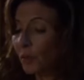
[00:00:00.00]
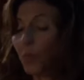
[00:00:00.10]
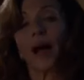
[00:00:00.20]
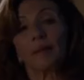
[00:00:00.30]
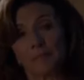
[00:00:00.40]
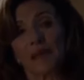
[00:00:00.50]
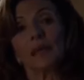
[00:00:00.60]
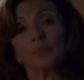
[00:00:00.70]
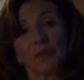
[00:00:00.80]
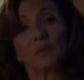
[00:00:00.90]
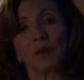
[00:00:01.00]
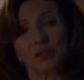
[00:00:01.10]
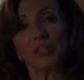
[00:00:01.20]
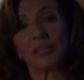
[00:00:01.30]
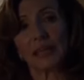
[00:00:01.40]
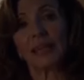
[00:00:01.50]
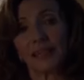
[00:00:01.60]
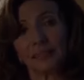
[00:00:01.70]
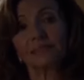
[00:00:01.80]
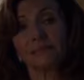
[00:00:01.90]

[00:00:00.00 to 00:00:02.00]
the white meat with the crunchy skin.